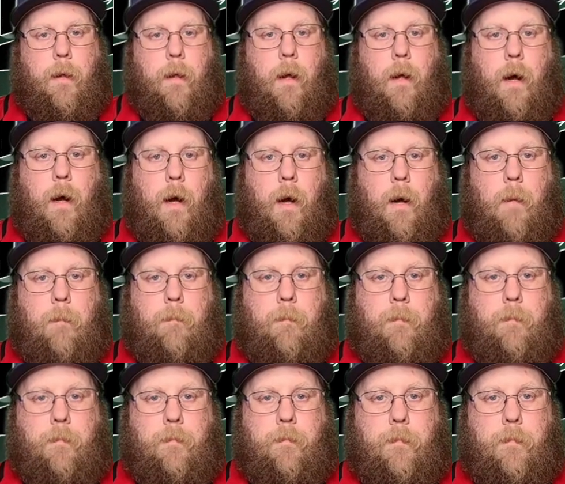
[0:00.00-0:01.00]

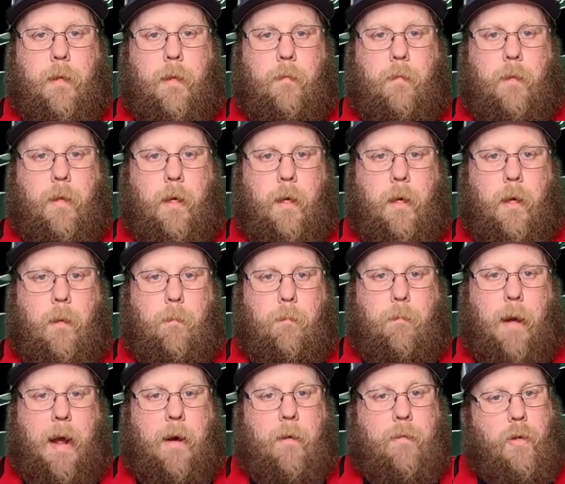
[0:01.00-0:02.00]
the
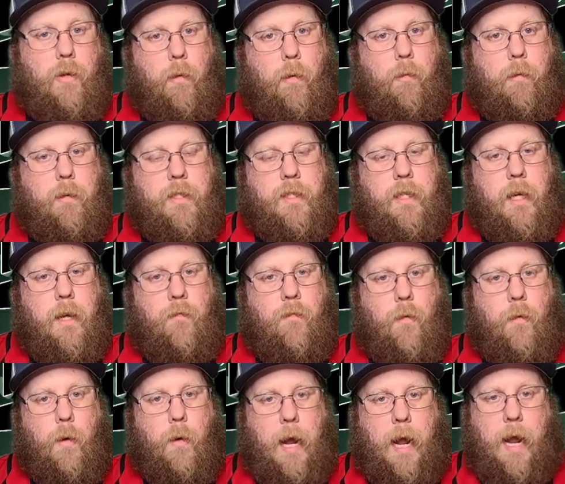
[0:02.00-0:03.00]
boundary
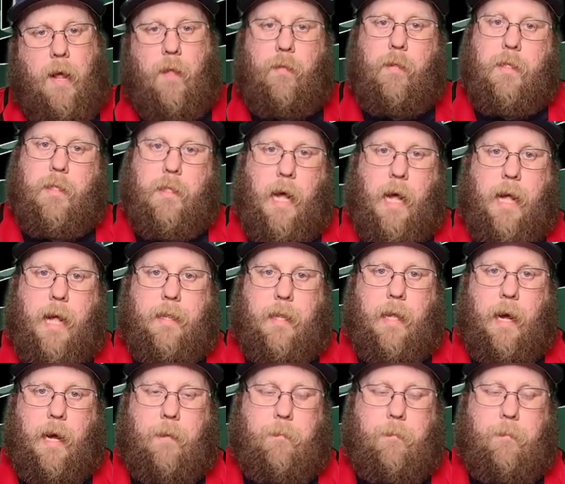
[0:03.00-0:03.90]
receiver and the sideline.